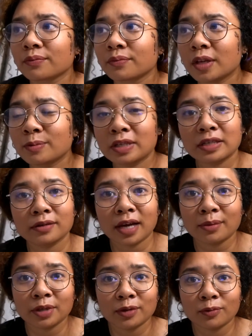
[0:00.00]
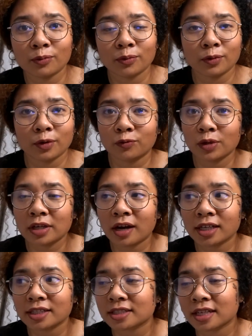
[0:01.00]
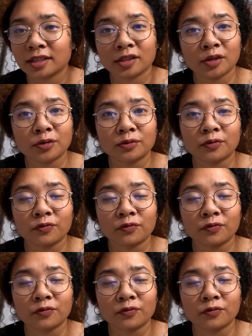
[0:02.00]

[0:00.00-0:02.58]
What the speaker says: Maybe, I mean, if we got a standalone